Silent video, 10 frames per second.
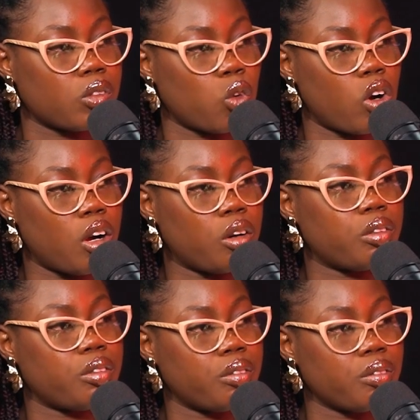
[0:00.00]
Once
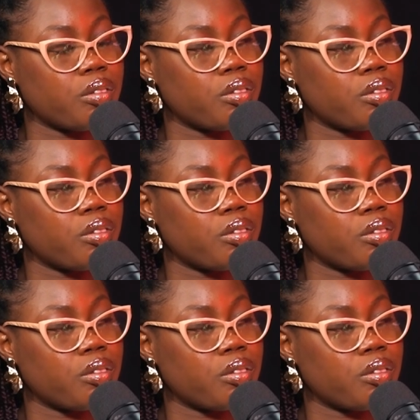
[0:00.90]
you saddle